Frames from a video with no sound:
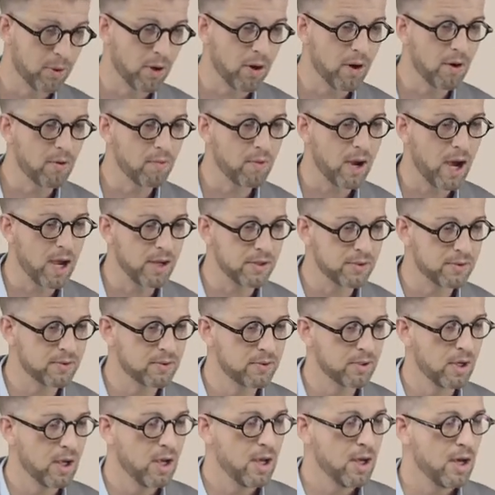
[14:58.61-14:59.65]
Paul
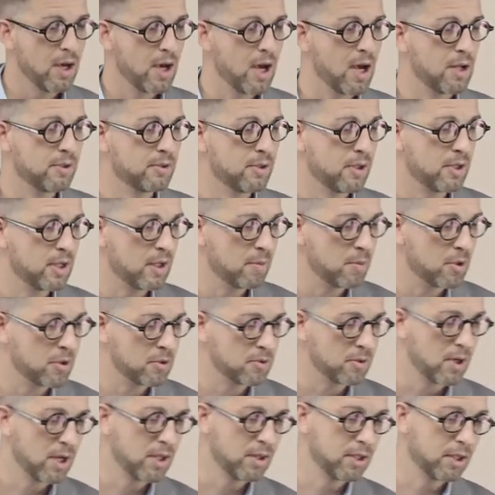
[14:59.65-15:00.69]
writes uh, to
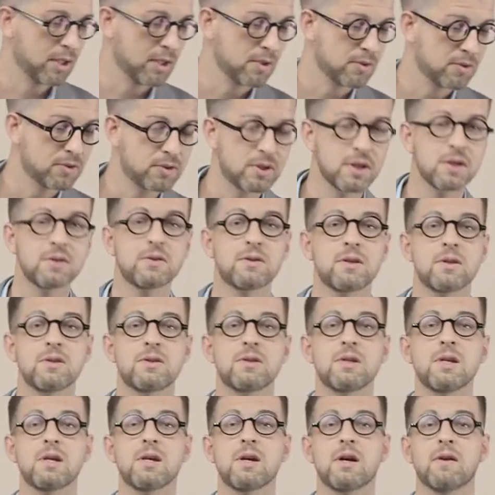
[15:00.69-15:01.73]
demonstrate the
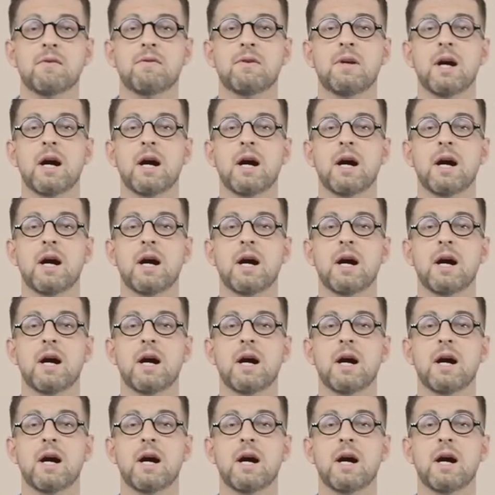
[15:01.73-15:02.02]
consistency of